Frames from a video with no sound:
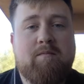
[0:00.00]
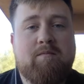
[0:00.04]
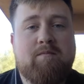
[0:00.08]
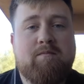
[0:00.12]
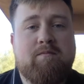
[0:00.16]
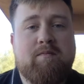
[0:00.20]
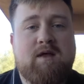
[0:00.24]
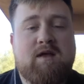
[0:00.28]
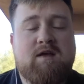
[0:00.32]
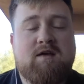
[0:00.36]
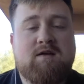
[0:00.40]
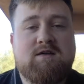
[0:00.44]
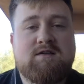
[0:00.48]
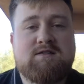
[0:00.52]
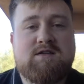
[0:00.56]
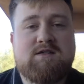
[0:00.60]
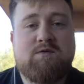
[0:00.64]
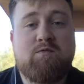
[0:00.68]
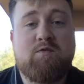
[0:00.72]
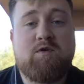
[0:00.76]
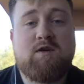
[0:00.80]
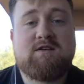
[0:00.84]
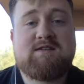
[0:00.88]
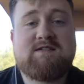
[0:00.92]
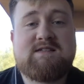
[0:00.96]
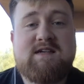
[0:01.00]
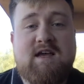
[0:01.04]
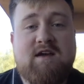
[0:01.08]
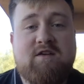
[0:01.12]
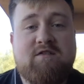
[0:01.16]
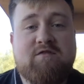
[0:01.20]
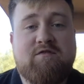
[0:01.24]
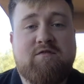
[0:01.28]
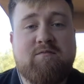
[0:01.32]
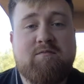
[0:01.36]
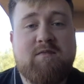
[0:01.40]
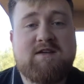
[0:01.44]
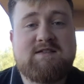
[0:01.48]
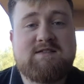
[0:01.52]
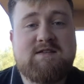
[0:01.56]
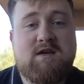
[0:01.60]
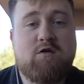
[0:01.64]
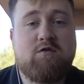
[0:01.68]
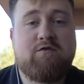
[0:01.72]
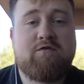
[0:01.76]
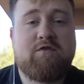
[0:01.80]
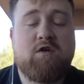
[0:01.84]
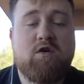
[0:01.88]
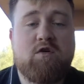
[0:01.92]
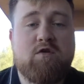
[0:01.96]
because it would have saved
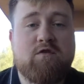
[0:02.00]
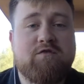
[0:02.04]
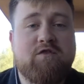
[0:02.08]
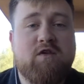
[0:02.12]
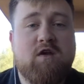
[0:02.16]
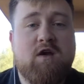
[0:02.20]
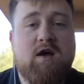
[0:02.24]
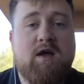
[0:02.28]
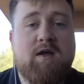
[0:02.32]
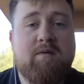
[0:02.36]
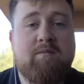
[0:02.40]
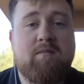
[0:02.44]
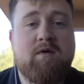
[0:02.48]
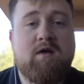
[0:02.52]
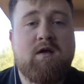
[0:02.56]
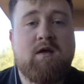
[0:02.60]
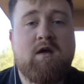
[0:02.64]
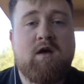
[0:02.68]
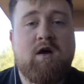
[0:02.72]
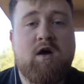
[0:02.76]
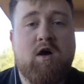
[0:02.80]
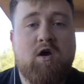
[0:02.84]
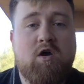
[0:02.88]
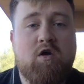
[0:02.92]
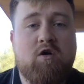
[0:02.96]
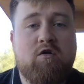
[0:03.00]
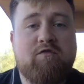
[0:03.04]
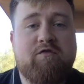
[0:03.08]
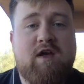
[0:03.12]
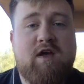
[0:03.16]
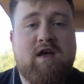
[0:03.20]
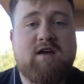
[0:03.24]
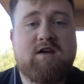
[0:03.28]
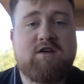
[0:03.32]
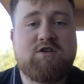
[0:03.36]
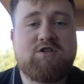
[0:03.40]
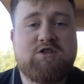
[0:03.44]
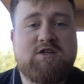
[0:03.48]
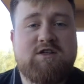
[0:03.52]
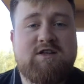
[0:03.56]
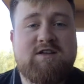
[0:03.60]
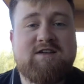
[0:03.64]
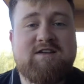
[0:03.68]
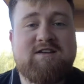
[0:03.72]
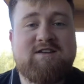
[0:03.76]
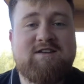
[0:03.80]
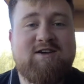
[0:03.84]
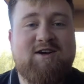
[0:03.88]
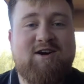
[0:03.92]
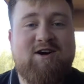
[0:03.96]
myself a lot of time, a lot of energy,
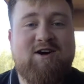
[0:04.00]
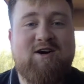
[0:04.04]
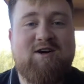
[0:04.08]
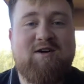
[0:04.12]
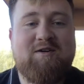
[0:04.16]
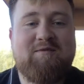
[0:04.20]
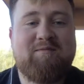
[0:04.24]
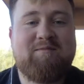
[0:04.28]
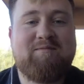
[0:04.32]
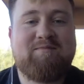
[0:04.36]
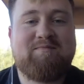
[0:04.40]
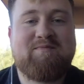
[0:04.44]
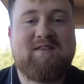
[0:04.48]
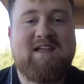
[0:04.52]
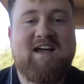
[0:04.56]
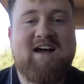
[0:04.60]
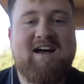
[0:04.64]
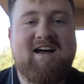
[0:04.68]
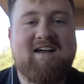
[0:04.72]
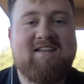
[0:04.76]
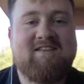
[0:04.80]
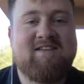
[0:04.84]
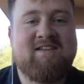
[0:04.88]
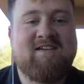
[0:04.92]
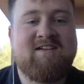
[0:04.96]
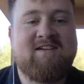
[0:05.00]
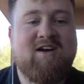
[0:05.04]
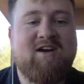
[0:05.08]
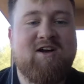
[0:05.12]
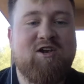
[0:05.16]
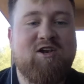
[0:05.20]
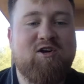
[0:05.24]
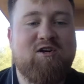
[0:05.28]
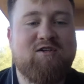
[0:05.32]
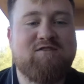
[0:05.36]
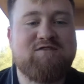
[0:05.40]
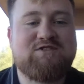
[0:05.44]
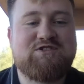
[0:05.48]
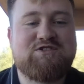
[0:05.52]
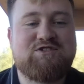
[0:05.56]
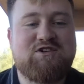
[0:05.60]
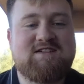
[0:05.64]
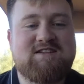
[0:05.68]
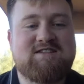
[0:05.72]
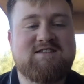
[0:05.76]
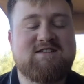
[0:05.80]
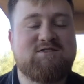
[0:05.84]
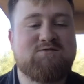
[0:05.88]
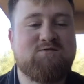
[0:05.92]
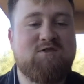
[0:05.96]
and a lot of
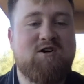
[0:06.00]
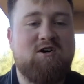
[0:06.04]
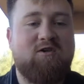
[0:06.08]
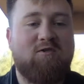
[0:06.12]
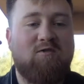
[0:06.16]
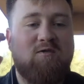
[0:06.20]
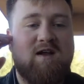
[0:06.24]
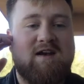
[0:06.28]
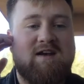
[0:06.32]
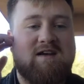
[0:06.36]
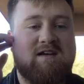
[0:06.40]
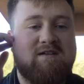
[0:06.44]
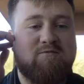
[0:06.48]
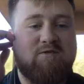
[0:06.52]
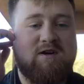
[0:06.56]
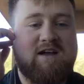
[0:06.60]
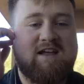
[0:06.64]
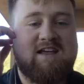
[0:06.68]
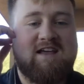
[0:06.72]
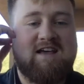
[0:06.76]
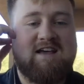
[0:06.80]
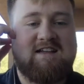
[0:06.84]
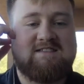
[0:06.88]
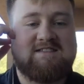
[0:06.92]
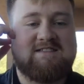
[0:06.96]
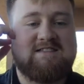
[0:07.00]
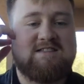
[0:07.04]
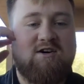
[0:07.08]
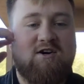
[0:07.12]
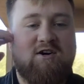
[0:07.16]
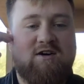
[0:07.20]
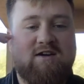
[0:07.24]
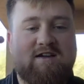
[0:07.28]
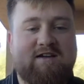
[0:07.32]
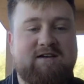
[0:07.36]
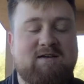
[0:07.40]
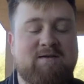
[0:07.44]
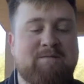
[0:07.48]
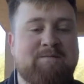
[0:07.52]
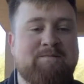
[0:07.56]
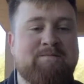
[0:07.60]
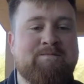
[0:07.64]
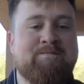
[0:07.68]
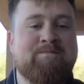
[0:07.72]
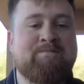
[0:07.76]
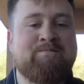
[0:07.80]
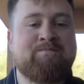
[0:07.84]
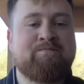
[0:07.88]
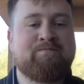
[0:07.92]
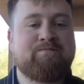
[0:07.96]
stress as well when getting started.
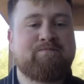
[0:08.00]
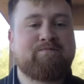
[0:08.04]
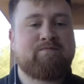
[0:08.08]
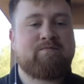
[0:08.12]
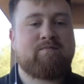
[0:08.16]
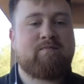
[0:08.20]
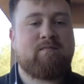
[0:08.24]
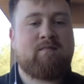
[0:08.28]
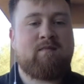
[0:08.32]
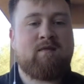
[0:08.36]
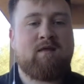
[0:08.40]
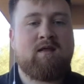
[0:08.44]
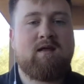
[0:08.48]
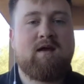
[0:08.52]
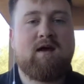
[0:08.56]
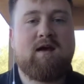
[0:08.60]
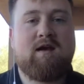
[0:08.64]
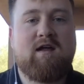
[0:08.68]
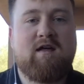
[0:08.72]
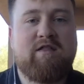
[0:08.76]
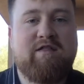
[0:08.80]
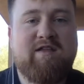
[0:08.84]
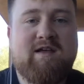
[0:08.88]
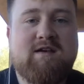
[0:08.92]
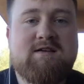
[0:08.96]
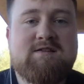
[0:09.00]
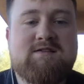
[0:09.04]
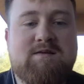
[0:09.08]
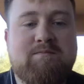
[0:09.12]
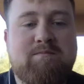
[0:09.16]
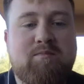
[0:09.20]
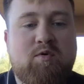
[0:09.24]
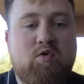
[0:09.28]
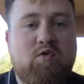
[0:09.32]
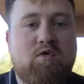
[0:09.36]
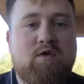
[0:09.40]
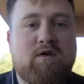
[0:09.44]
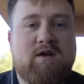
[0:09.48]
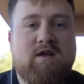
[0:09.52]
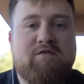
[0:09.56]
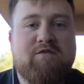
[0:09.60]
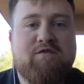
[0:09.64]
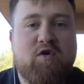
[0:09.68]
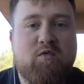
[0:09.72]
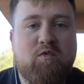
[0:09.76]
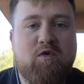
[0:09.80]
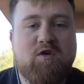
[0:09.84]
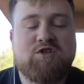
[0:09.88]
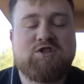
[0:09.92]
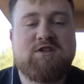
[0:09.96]
And I think it's important, if
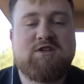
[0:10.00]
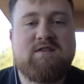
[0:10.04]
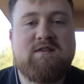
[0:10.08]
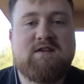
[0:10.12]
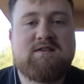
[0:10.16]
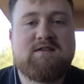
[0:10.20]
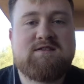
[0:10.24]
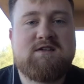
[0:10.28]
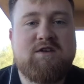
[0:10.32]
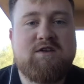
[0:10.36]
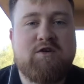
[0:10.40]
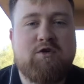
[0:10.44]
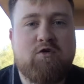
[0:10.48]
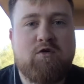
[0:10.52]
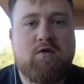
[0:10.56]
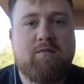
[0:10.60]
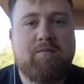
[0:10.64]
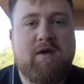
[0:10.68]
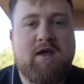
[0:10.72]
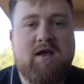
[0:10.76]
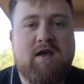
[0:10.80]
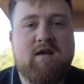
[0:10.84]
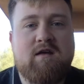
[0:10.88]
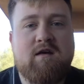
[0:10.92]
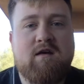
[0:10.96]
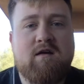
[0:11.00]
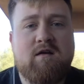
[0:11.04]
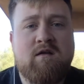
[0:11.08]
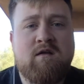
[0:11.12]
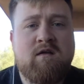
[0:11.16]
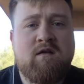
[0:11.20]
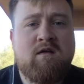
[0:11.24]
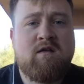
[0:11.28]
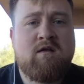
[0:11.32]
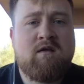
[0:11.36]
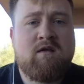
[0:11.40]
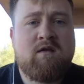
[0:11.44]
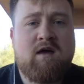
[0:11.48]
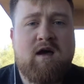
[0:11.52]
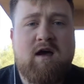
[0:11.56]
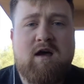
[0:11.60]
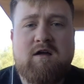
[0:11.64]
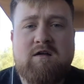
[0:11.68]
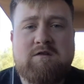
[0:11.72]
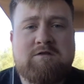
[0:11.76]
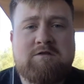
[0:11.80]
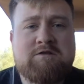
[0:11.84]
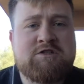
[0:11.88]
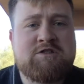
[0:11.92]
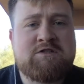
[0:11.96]
you're watching this and you're a beginner
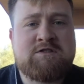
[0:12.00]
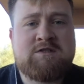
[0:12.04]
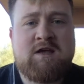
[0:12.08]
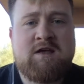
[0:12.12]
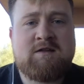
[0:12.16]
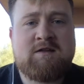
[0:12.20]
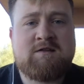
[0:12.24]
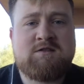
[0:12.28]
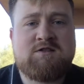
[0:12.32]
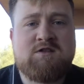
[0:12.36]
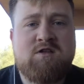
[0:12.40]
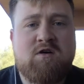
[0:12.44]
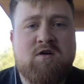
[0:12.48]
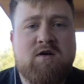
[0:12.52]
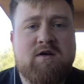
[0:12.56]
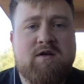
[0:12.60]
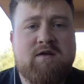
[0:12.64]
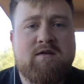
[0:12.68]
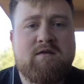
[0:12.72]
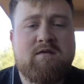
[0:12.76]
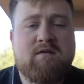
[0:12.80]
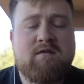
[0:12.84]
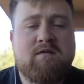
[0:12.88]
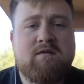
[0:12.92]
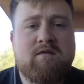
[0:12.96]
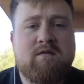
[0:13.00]
just getting started,